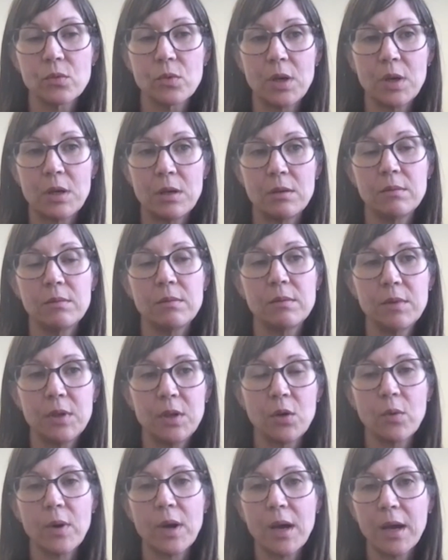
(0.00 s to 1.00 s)
and
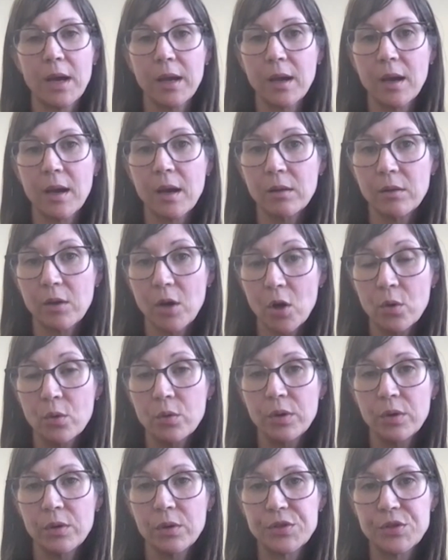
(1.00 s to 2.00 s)
I'll
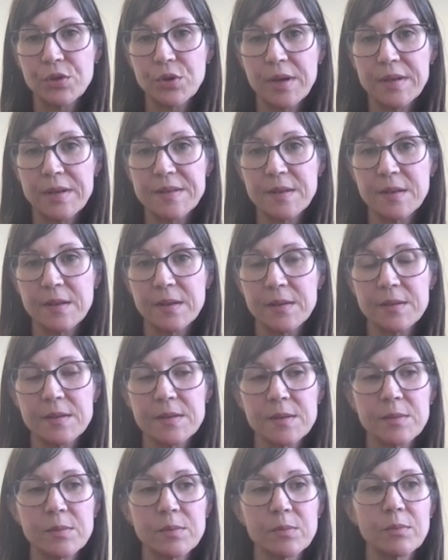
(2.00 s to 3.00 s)
own those
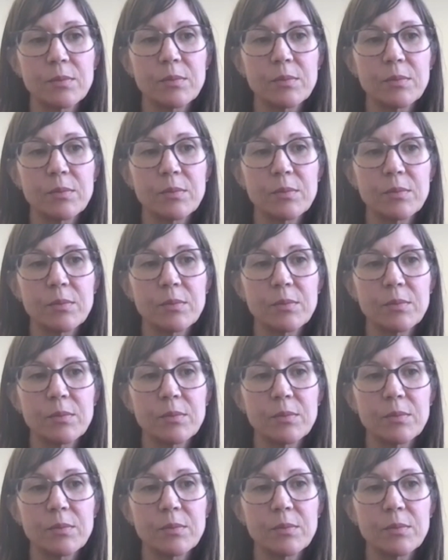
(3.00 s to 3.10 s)
choices,